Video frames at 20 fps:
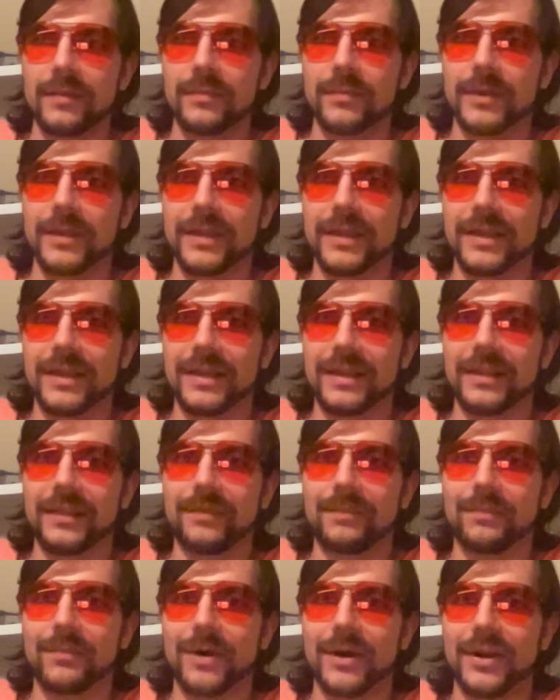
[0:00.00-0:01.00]
but he had
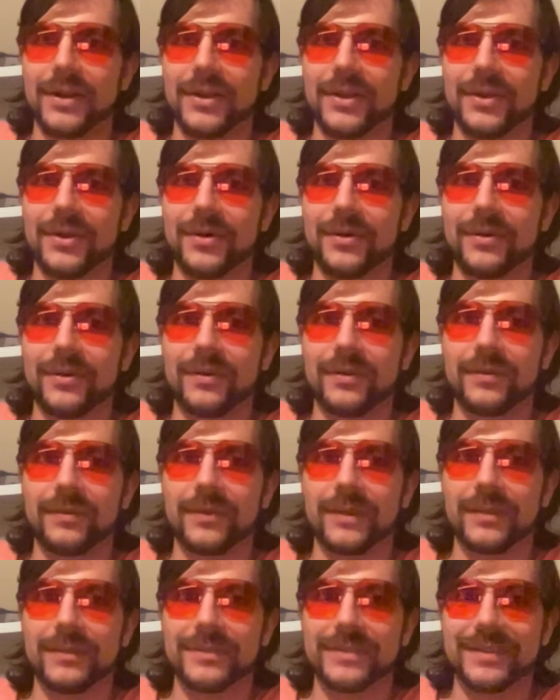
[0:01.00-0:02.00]
a motto
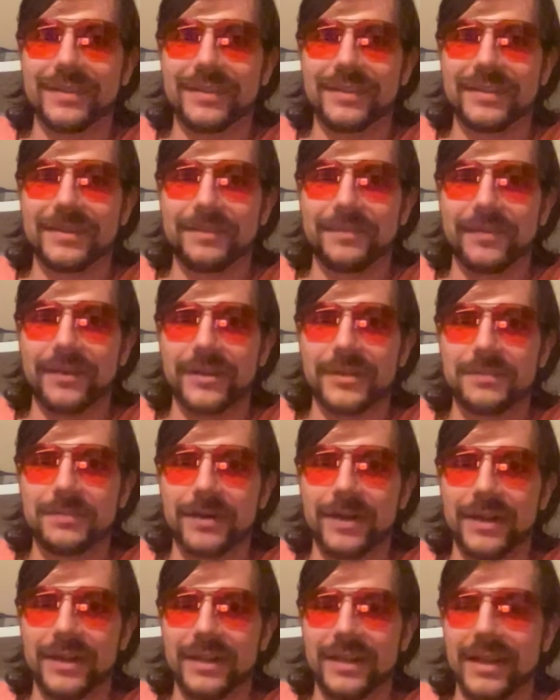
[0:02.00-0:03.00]
when he was on the Tim Ferriss
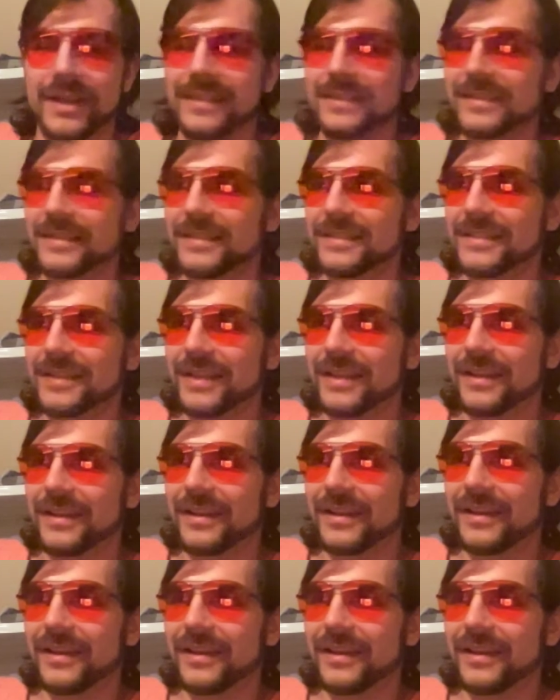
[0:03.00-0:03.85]
podcast. He said,